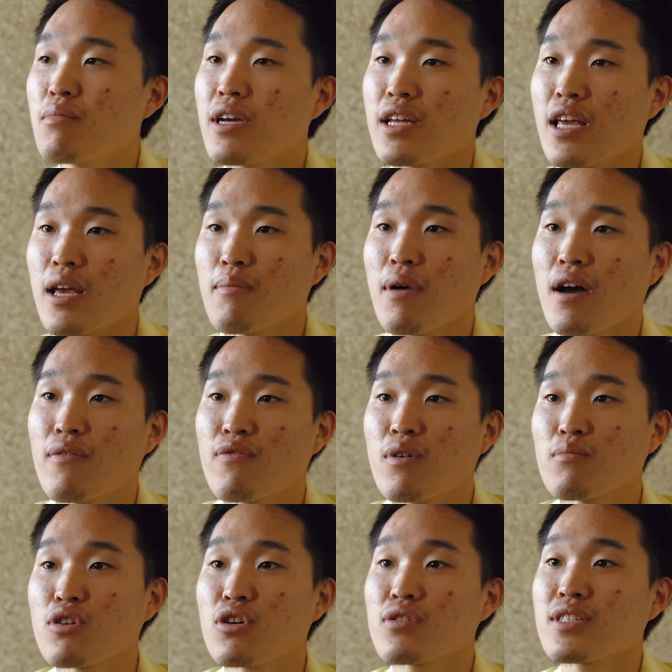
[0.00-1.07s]
but it came out
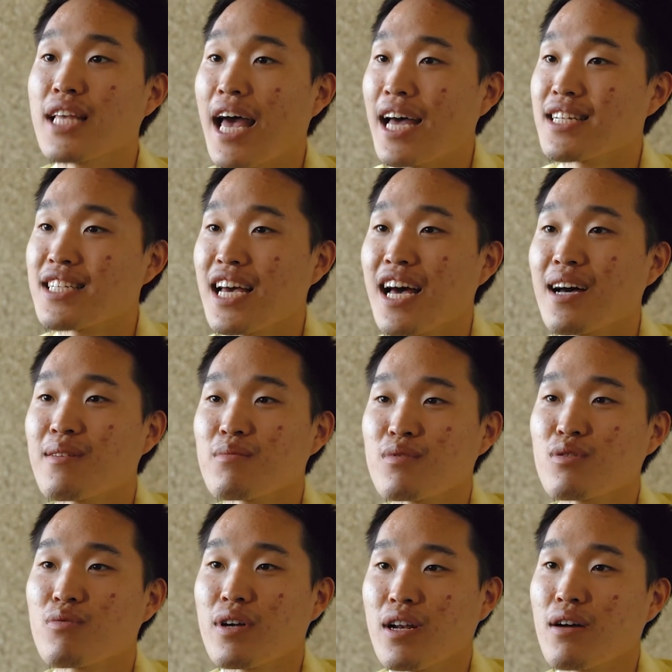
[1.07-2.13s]
from those sad
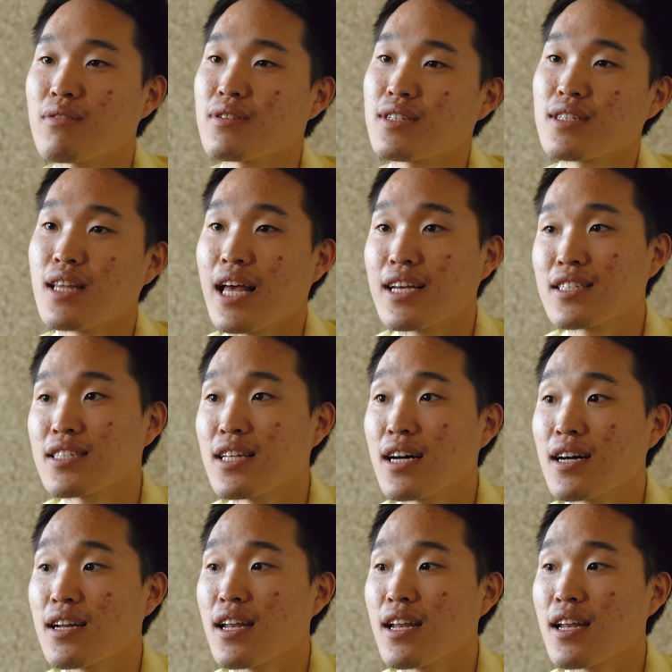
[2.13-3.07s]
times when I was just like stuck,